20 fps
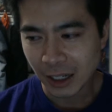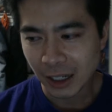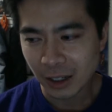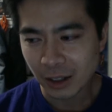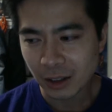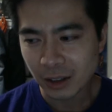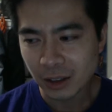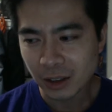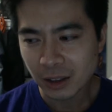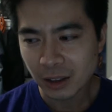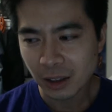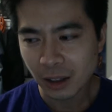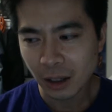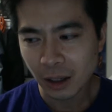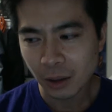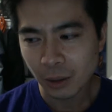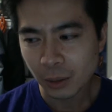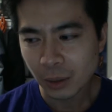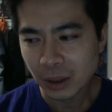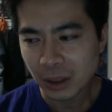and
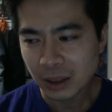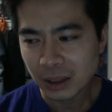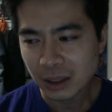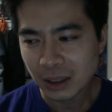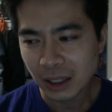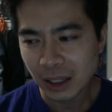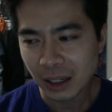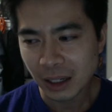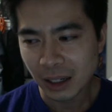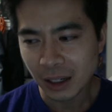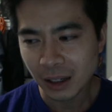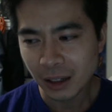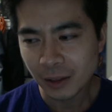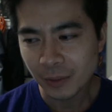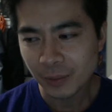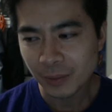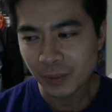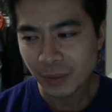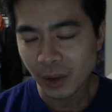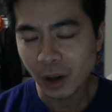I want to
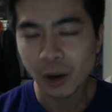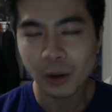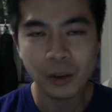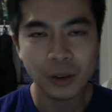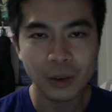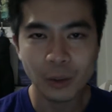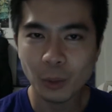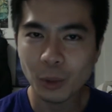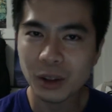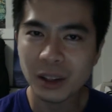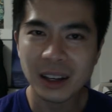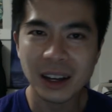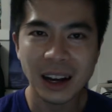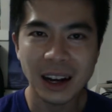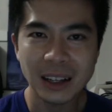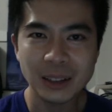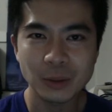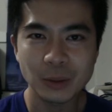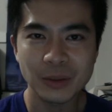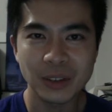say, the
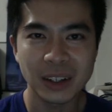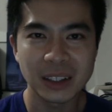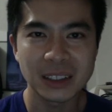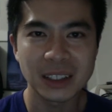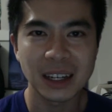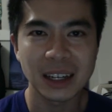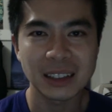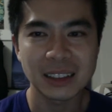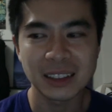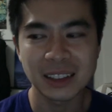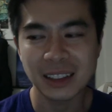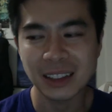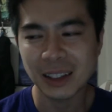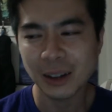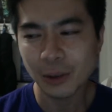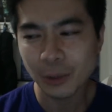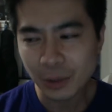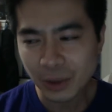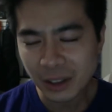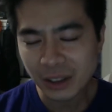cast were fantastic.
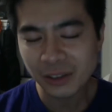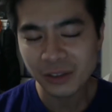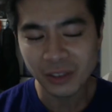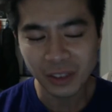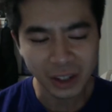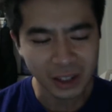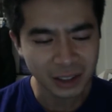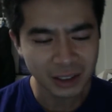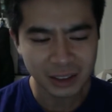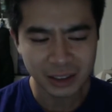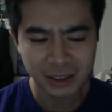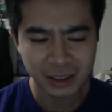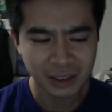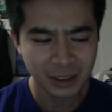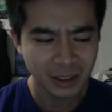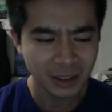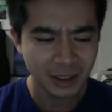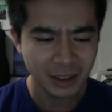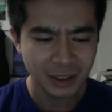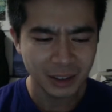They were really fun and
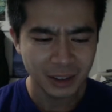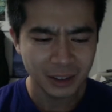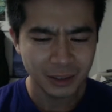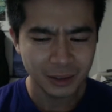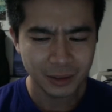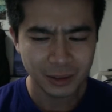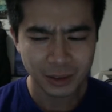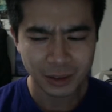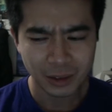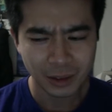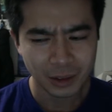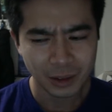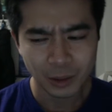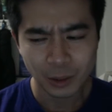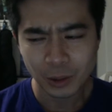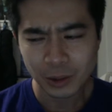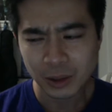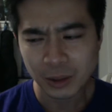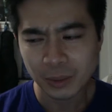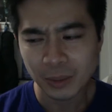
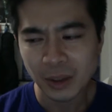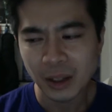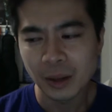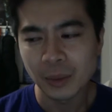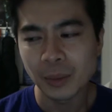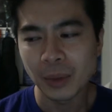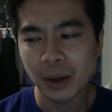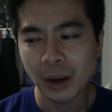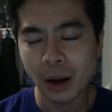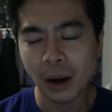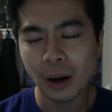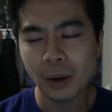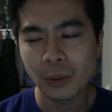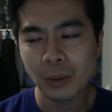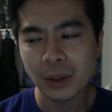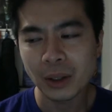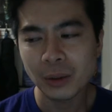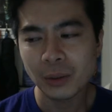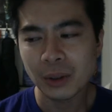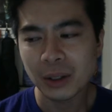awesome. But I
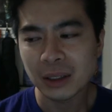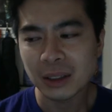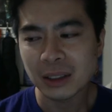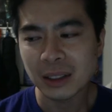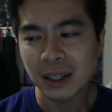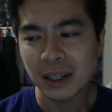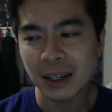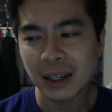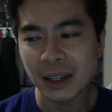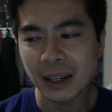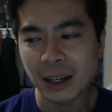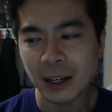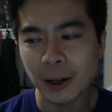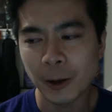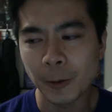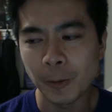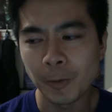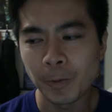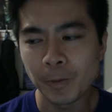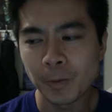really want to say,
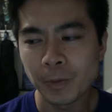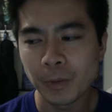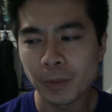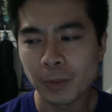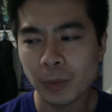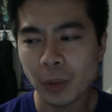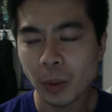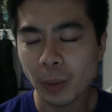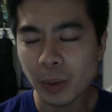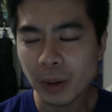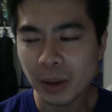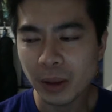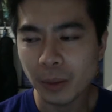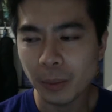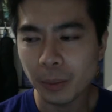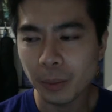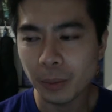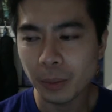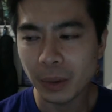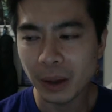probably
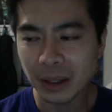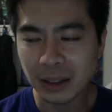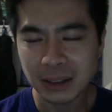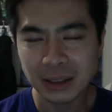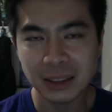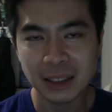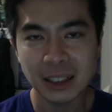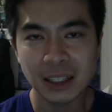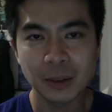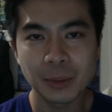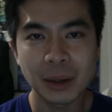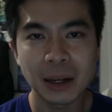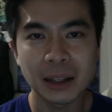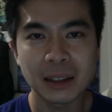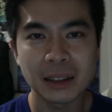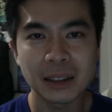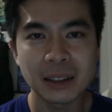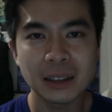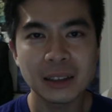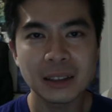the best thing
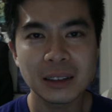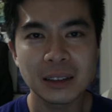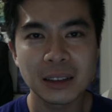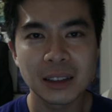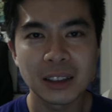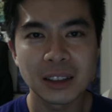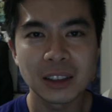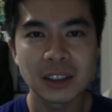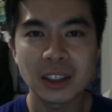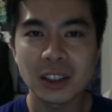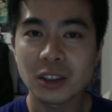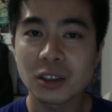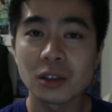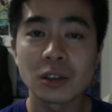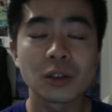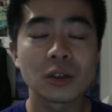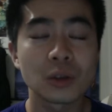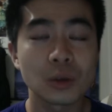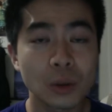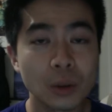about this is
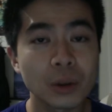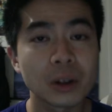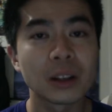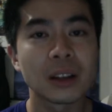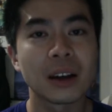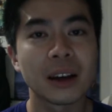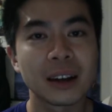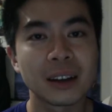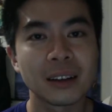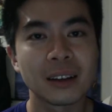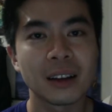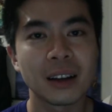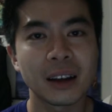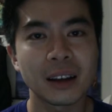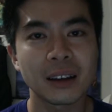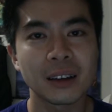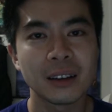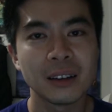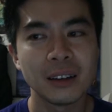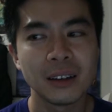just the storyline.
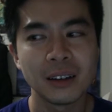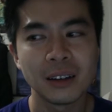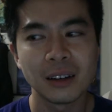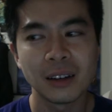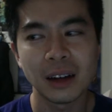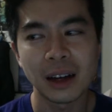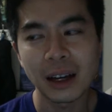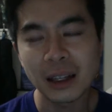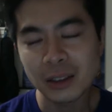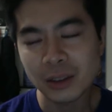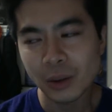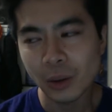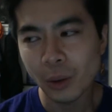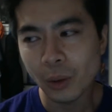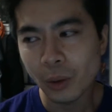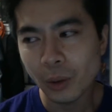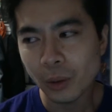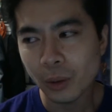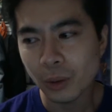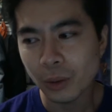Like, as
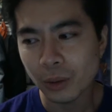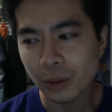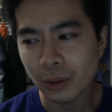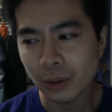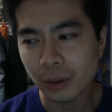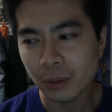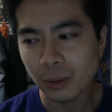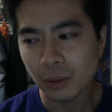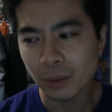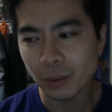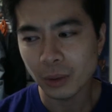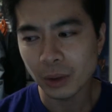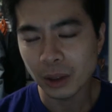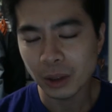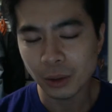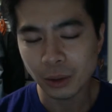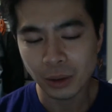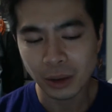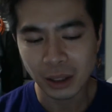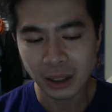all
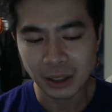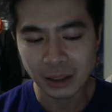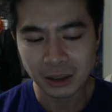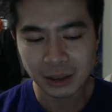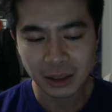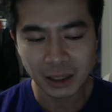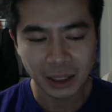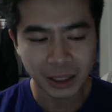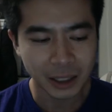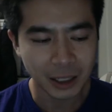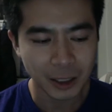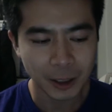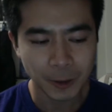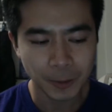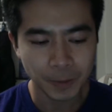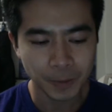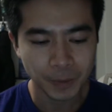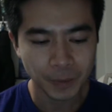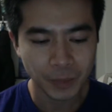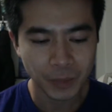really good things, like
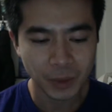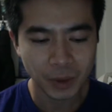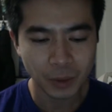the